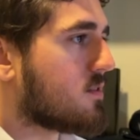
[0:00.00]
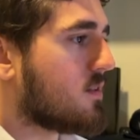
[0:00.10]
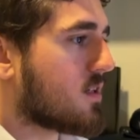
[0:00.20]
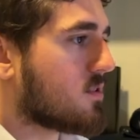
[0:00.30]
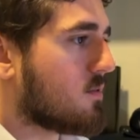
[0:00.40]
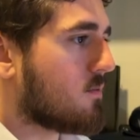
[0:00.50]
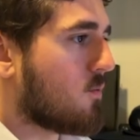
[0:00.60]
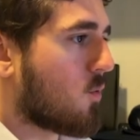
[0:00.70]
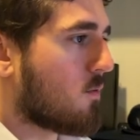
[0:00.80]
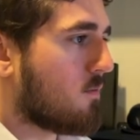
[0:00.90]
section
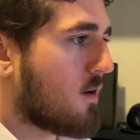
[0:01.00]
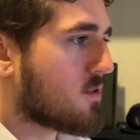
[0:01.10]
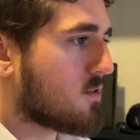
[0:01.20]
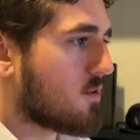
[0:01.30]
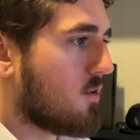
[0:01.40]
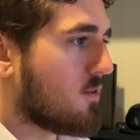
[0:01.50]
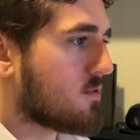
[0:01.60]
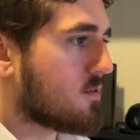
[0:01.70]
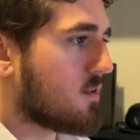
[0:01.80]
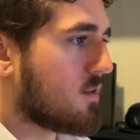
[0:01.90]
for function calls.